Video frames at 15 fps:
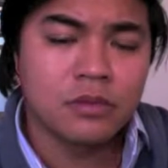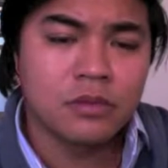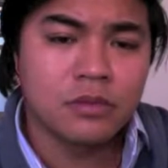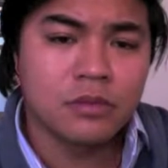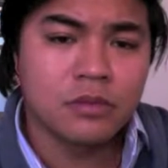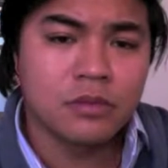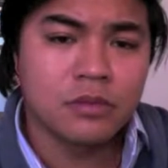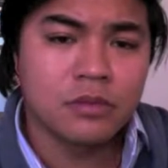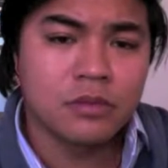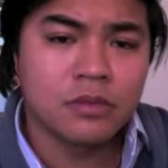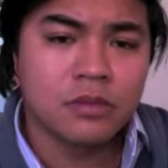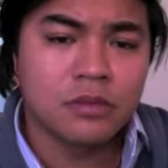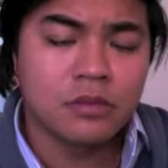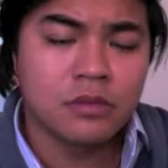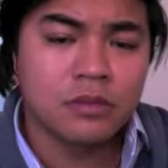
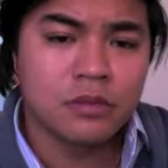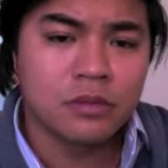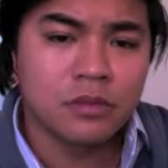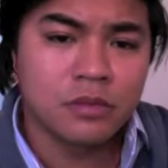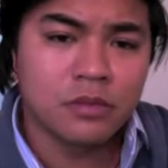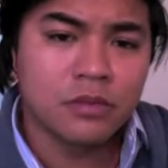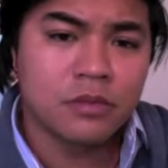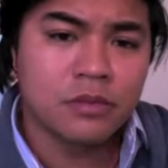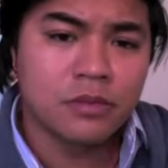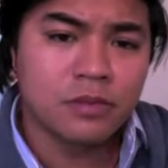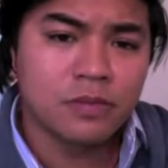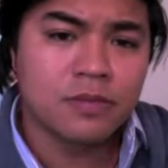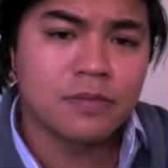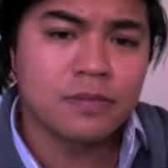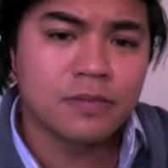
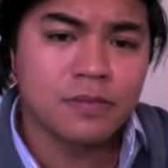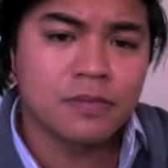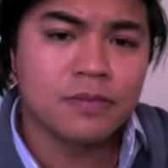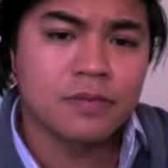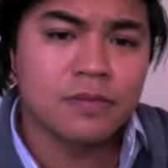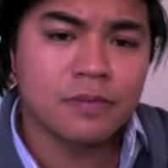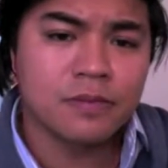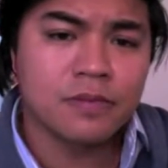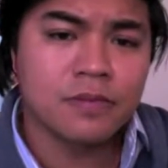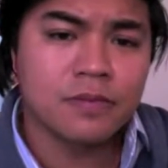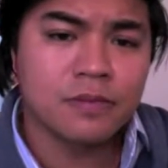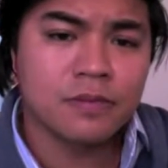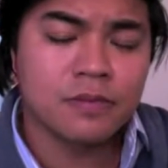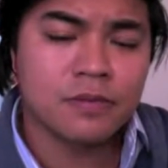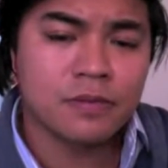
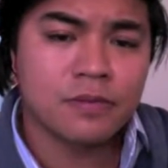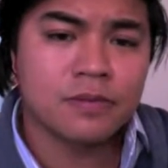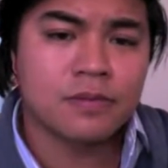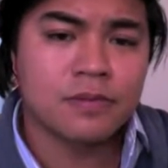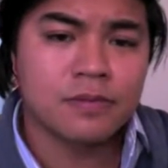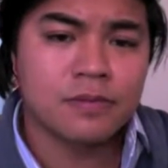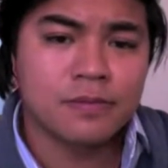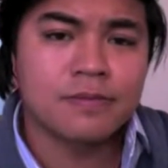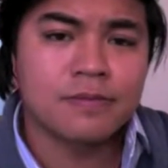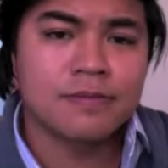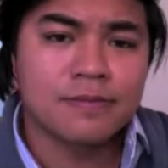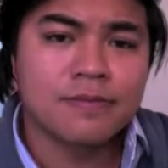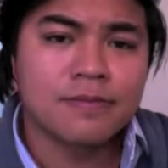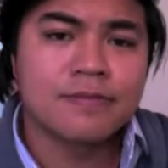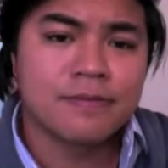
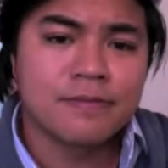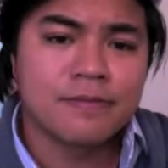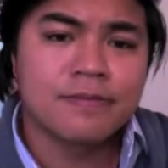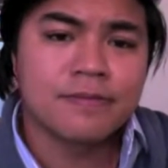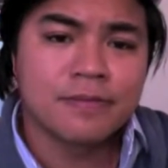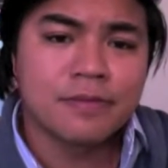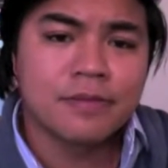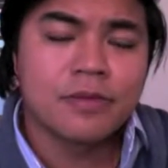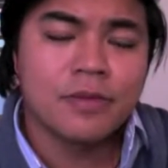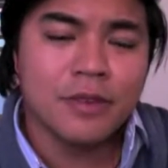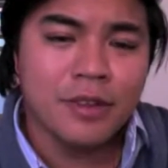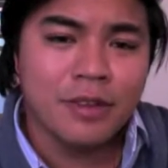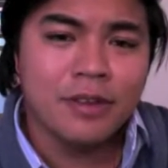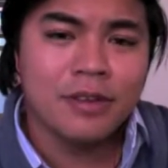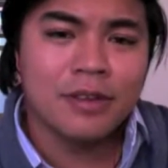(not speaking)